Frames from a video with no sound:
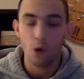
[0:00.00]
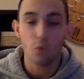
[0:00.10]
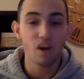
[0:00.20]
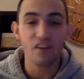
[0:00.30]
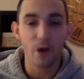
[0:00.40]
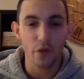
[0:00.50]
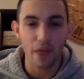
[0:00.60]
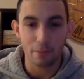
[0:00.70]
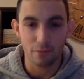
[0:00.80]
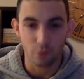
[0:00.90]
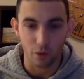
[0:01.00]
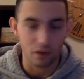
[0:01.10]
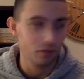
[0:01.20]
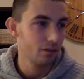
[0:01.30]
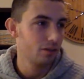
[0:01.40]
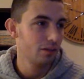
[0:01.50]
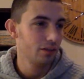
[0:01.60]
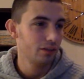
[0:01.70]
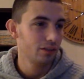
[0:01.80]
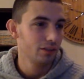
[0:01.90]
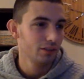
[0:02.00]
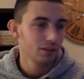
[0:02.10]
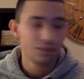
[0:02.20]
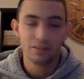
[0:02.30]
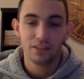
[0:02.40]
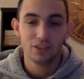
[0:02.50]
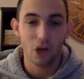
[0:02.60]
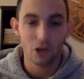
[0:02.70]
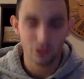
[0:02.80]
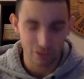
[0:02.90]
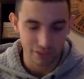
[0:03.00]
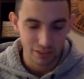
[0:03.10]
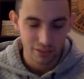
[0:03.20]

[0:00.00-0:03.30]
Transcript: Where have I heard that before? Darnold,